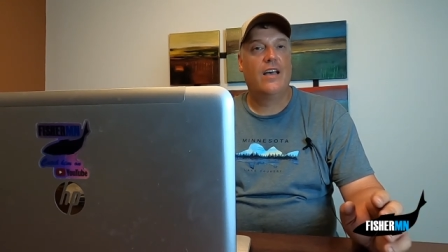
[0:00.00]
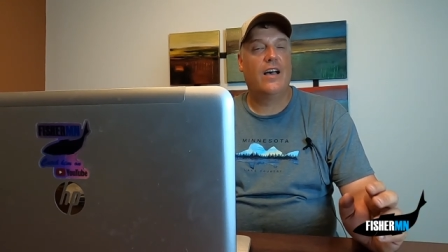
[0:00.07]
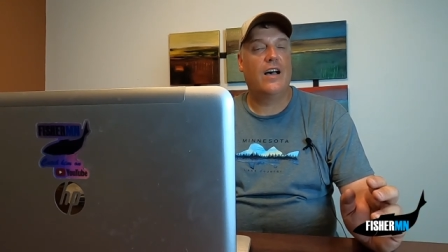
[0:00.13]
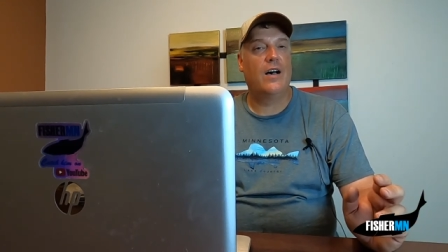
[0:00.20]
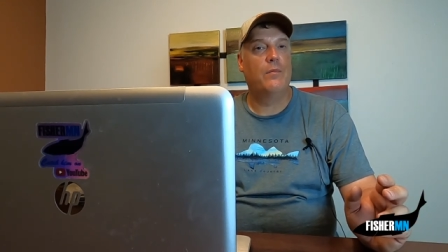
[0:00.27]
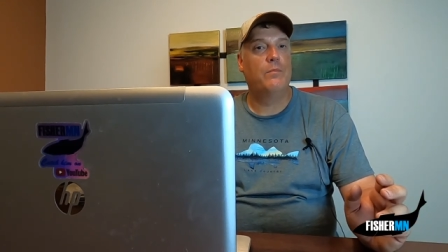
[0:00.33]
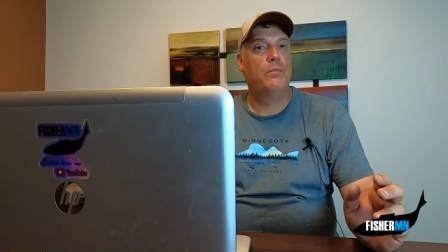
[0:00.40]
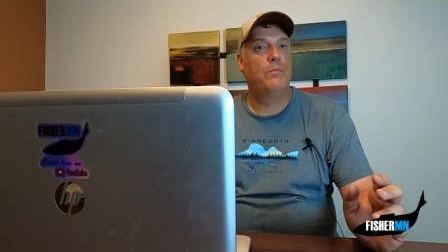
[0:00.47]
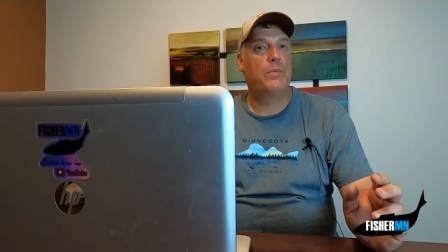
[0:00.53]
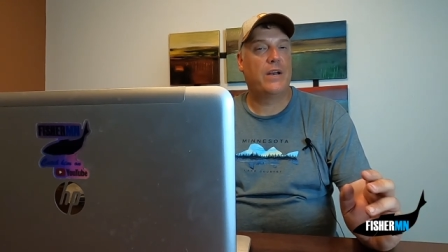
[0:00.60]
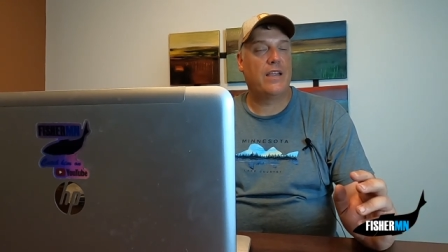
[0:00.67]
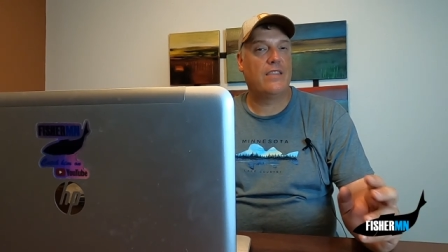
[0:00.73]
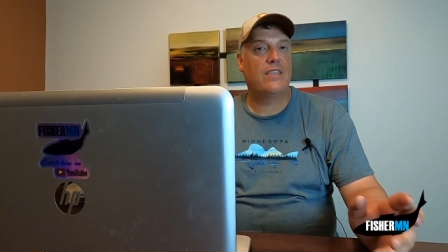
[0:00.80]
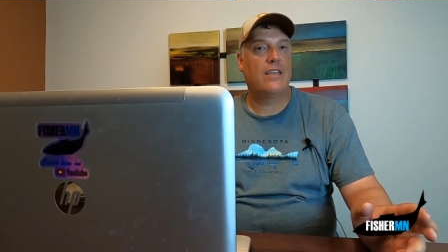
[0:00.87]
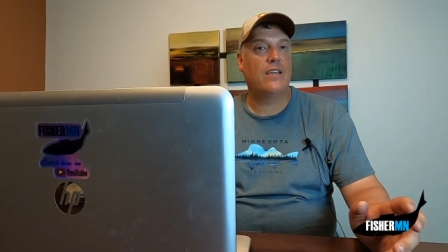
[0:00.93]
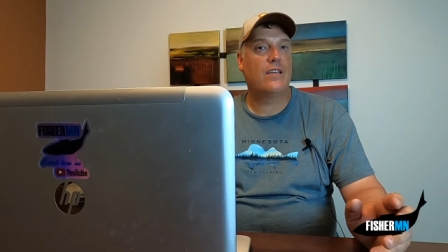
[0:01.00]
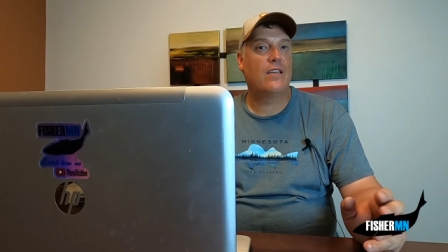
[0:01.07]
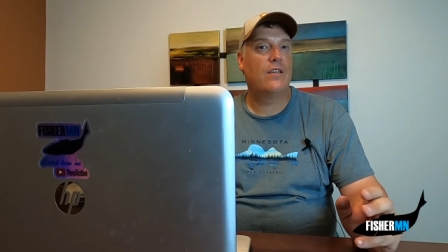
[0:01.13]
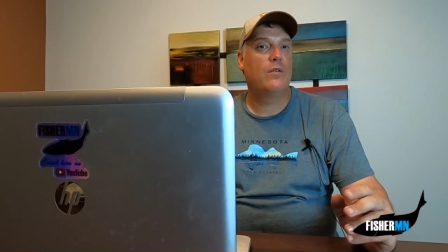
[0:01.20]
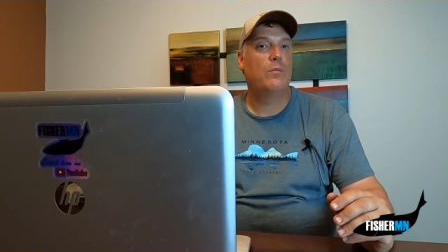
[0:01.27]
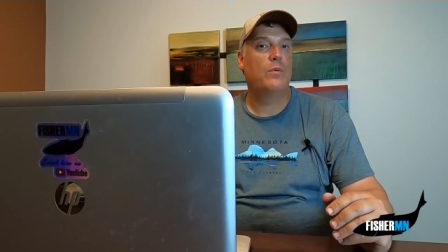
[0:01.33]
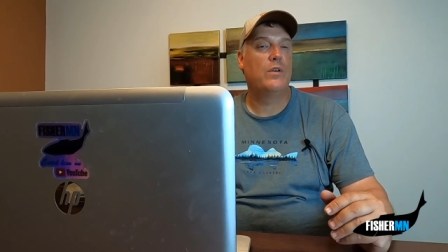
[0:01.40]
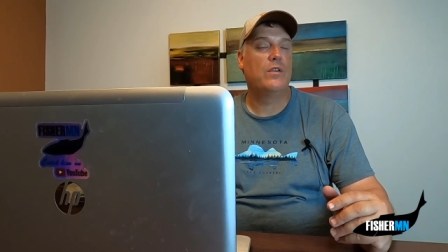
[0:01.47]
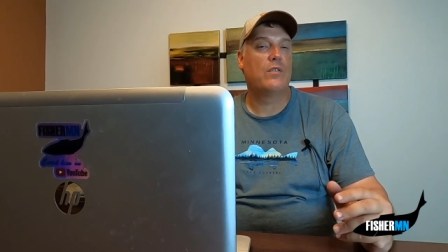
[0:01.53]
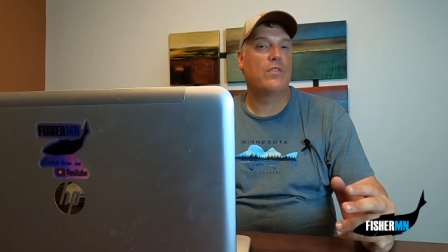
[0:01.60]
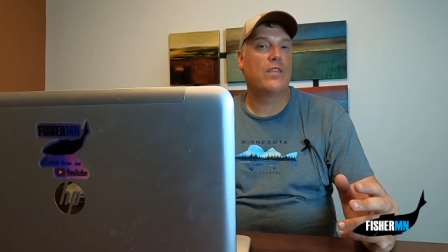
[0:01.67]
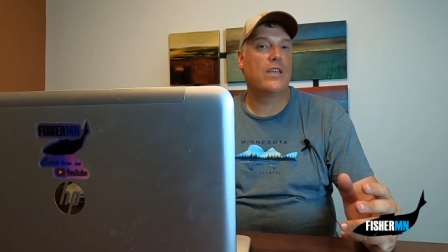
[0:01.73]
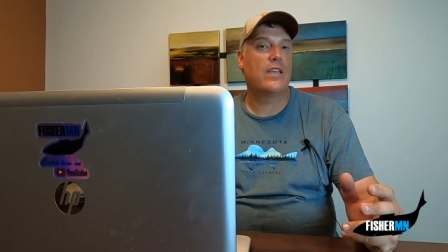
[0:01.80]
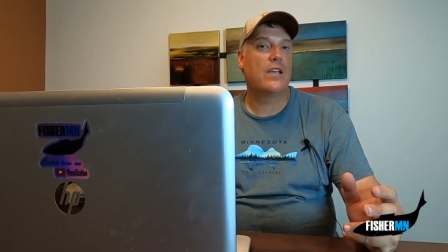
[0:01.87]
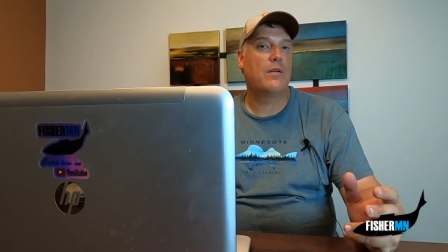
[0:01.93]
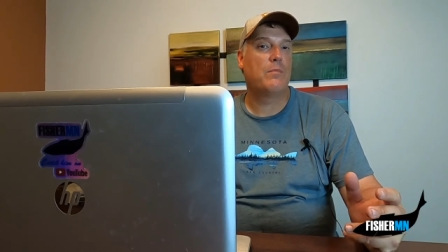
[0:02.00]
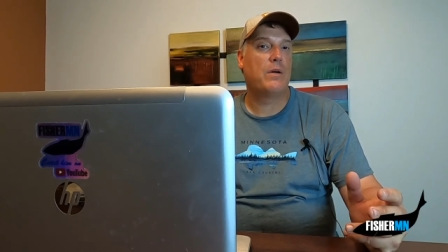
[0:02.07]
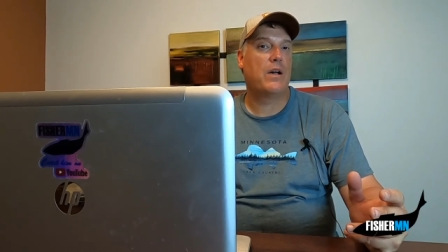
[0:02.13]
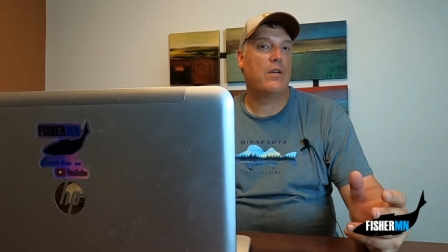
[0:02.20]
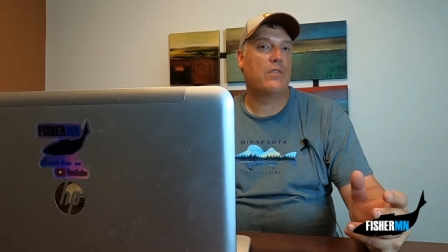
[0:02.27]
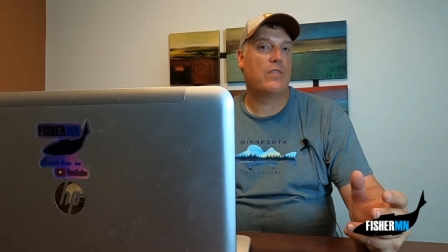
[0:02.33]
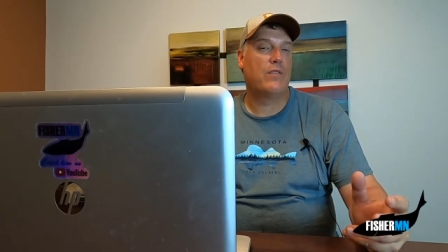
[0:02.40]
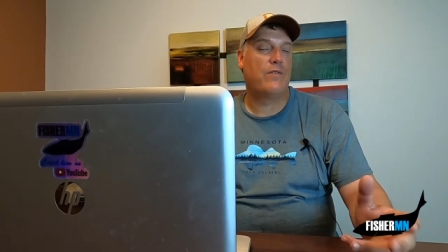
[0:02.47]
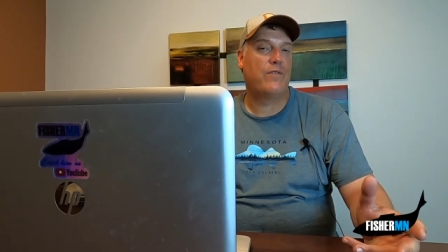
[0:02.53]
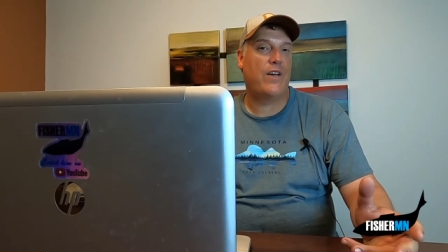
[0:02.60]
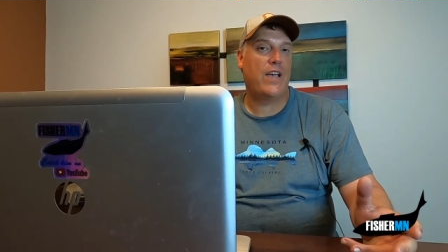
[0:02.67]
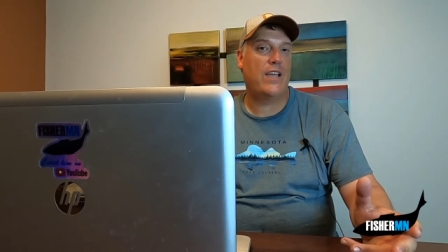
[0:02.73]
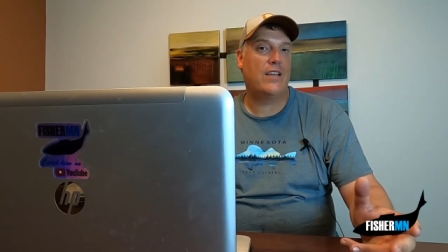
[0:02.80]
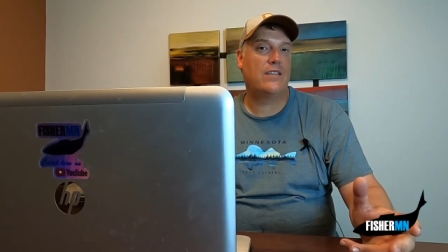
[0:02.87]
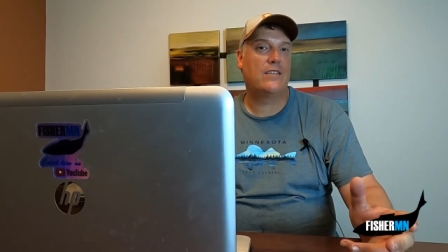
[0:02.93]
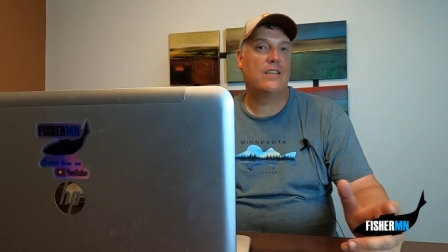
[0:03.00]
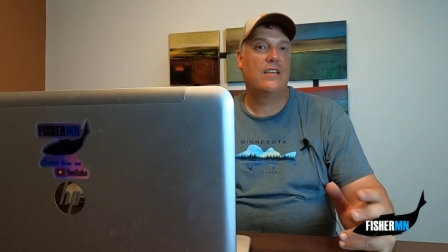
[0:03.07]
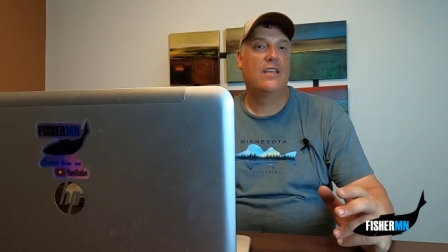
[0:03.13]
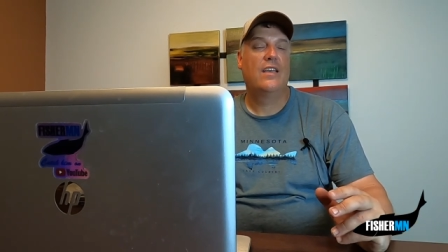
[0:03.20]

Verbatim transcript: Um, but I think when you're thinking about the fight